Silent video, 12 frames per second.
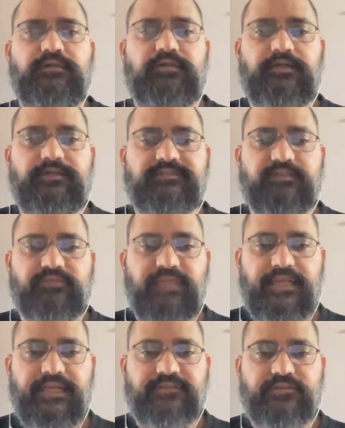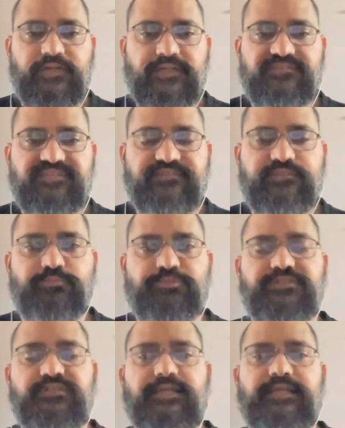uh, something like
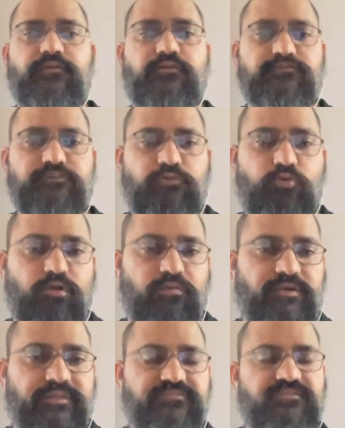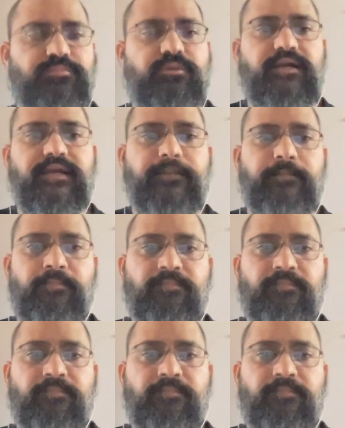37% of the total money supply